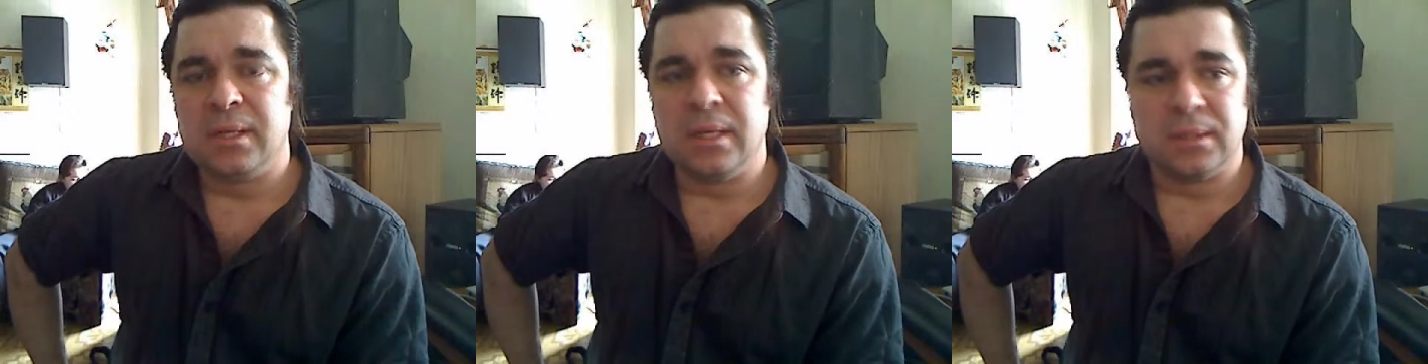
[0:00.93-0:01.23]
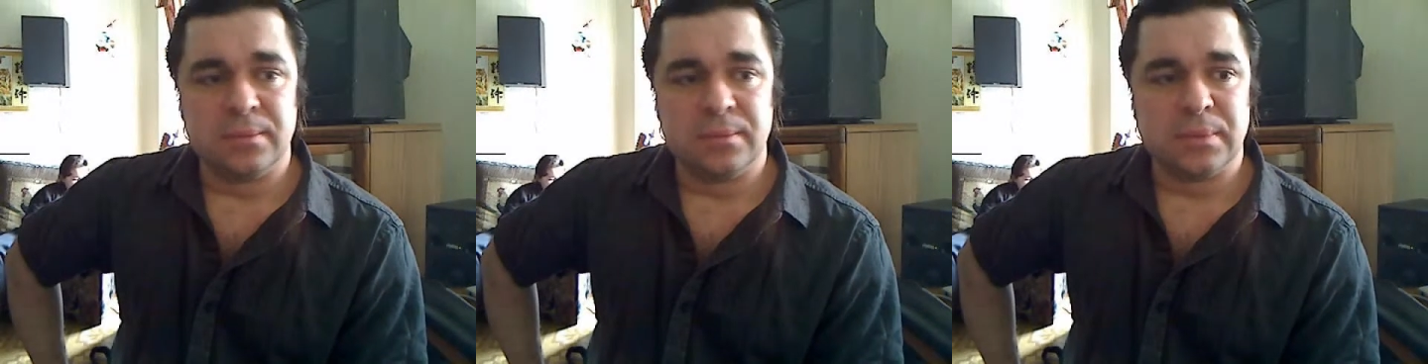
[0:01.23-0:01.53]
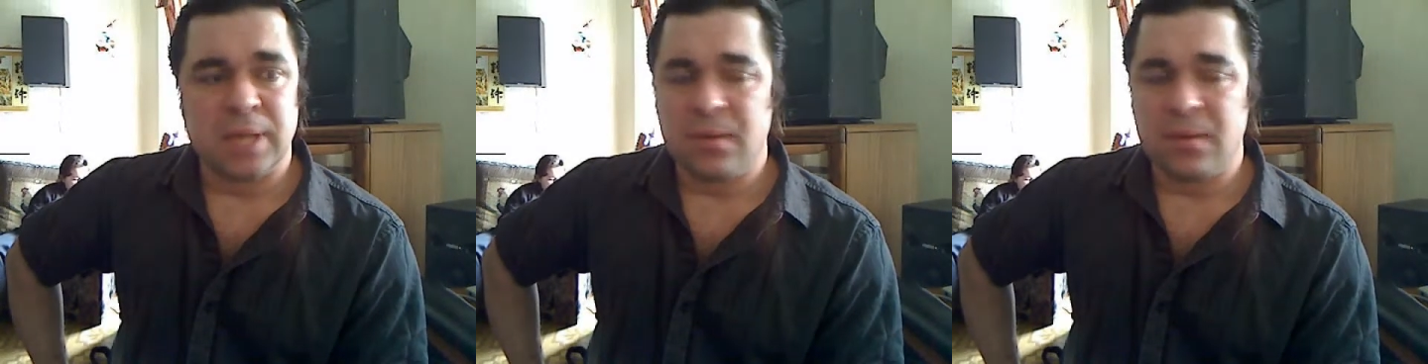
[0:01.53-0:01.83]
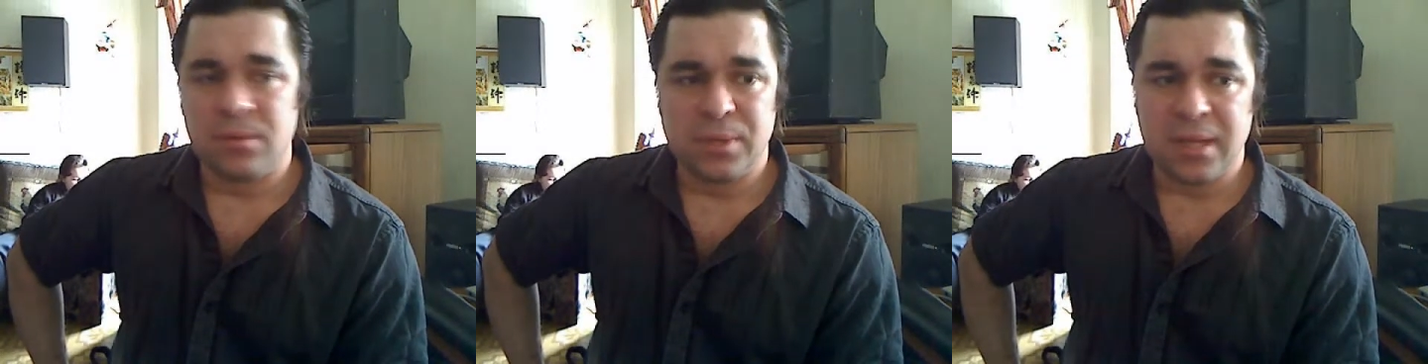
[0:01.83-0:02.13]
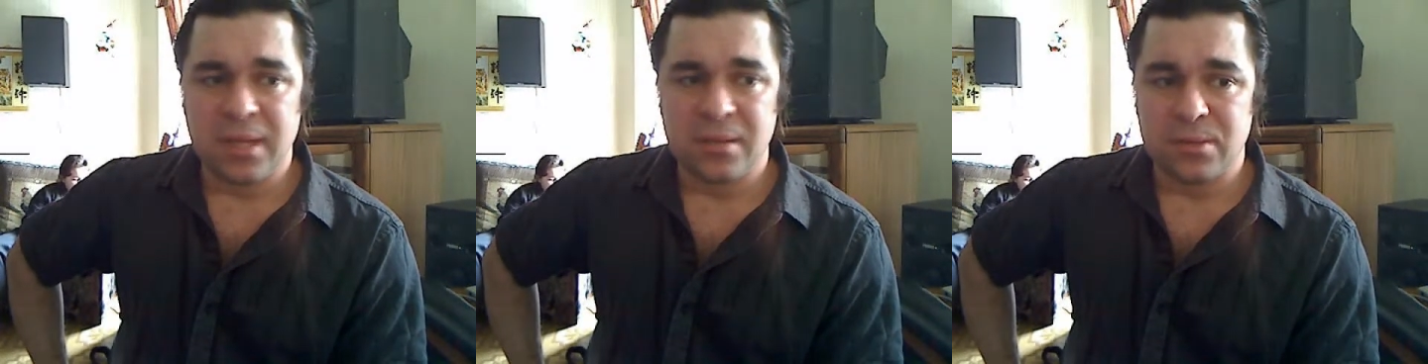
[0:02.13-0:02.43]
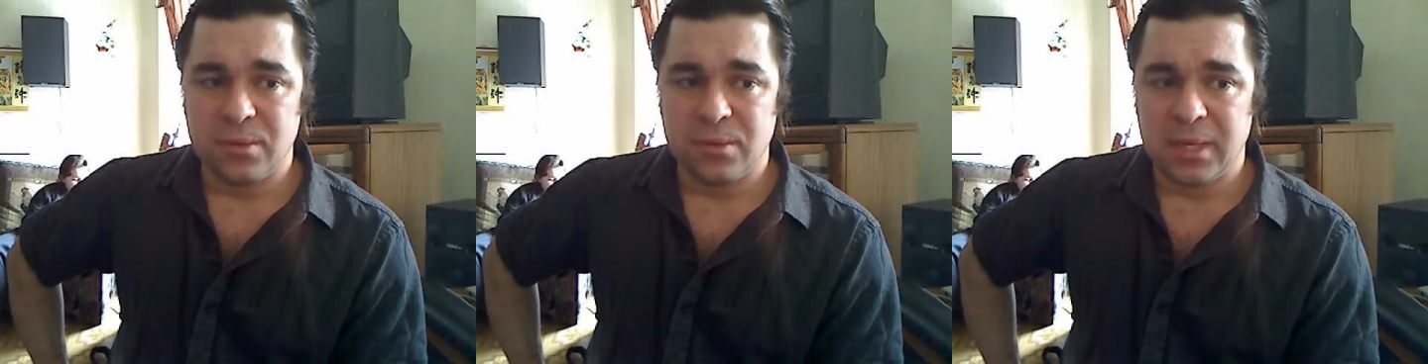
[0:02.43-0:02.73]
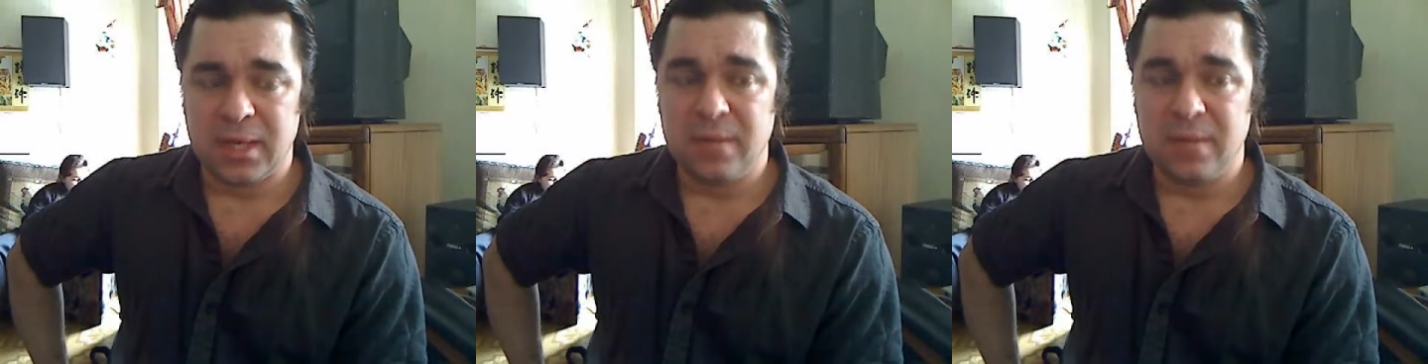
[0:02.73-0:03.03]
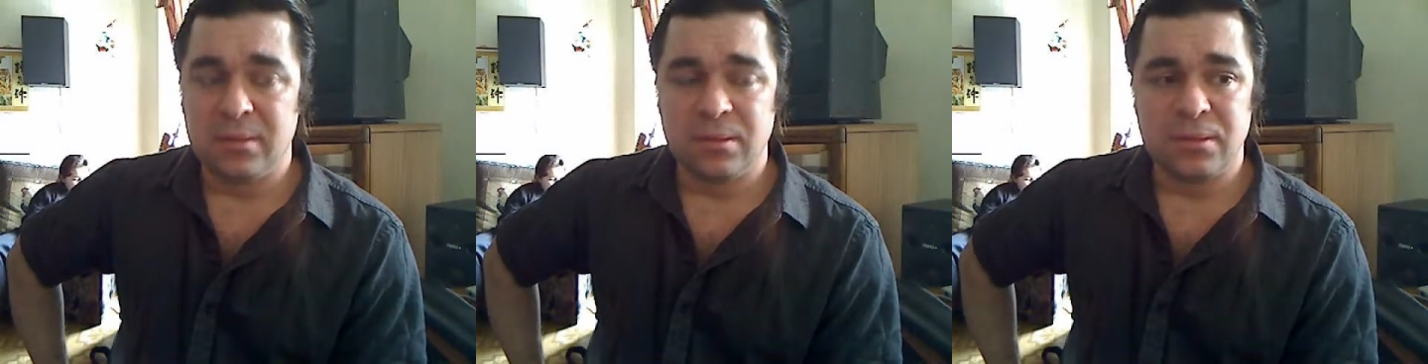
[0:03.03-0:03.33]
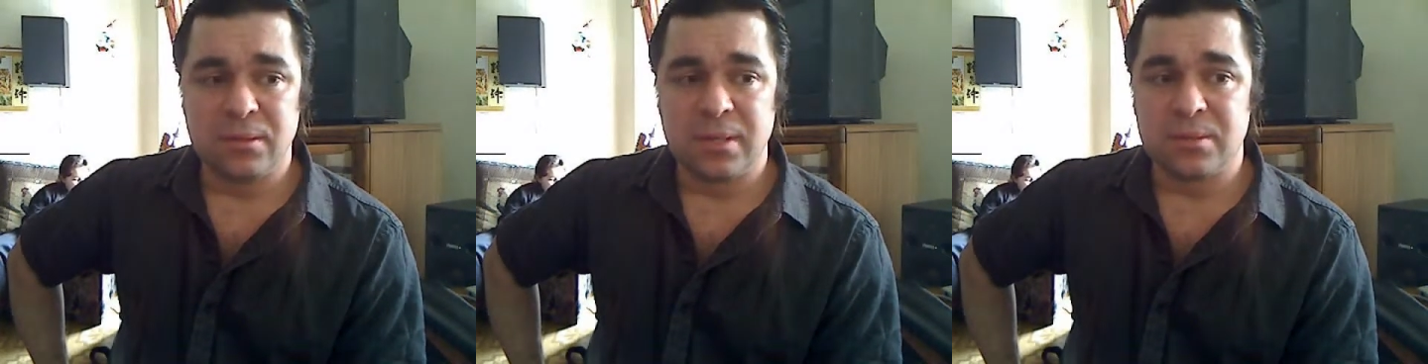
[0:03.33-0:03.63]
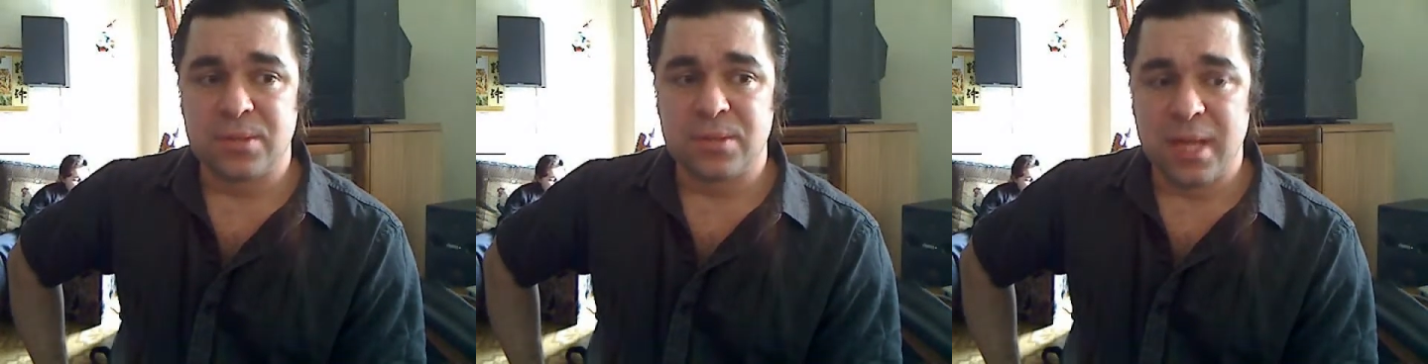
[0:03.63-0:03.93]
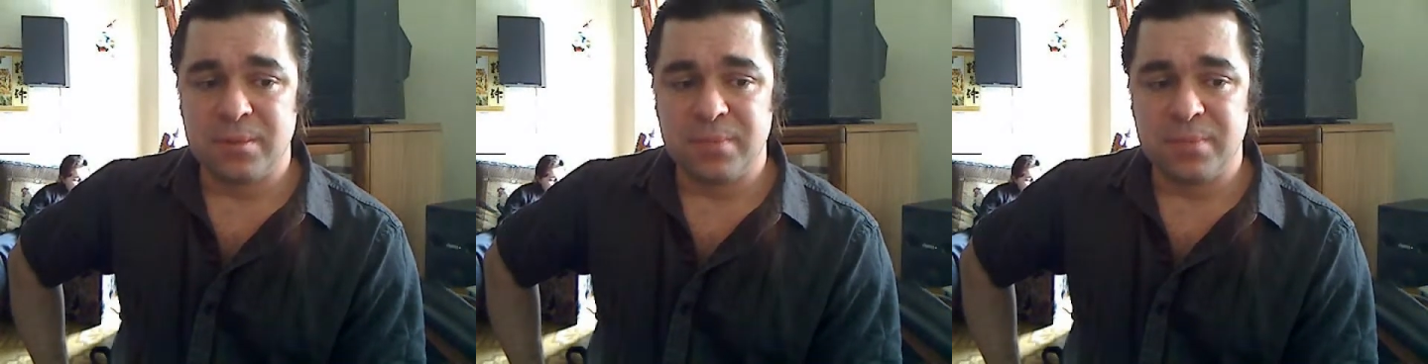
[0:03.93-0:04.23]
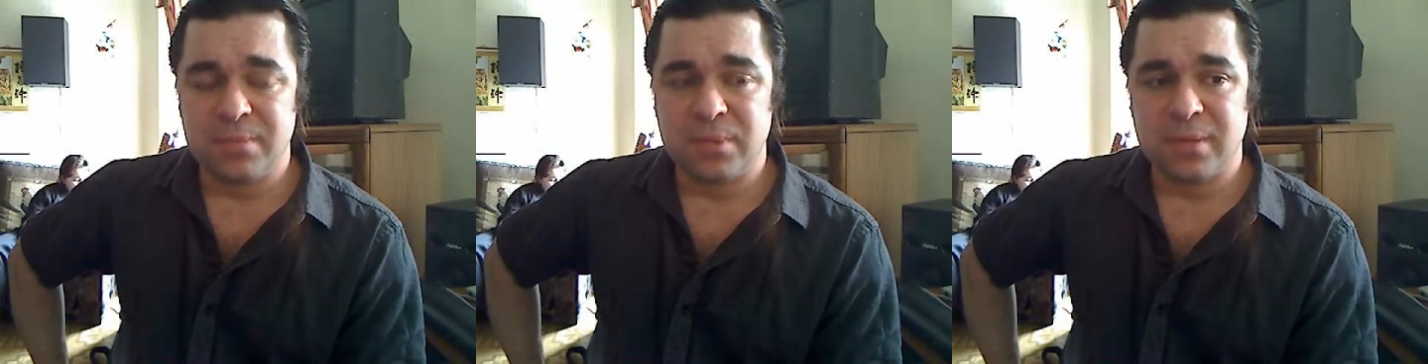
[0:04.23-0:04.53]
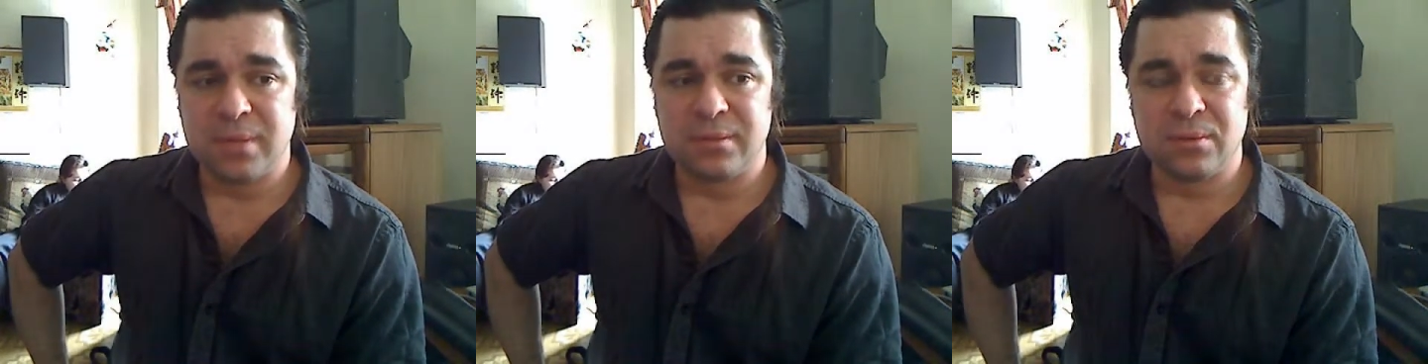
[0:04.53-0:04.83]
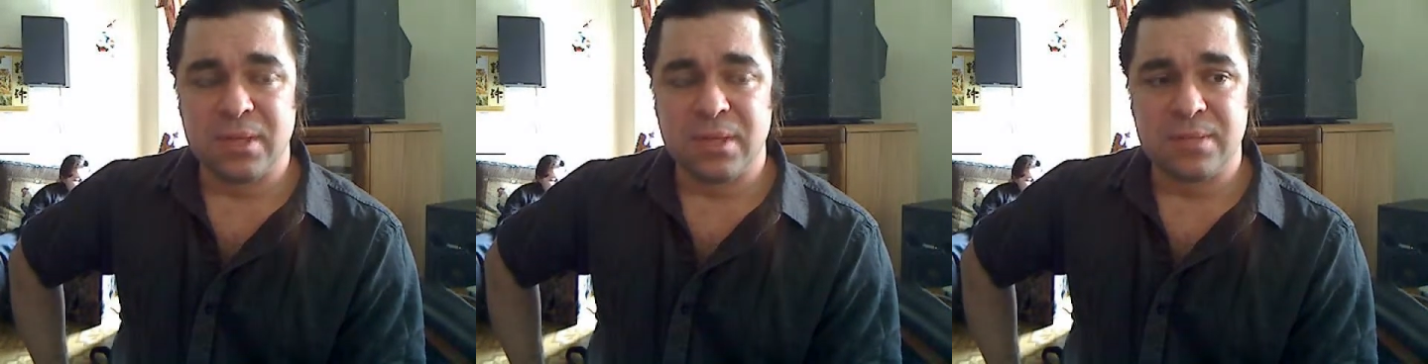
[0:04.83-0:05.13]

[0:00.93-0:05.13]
I don't know what the hell's going on. I only know that they're stabbing people left and right.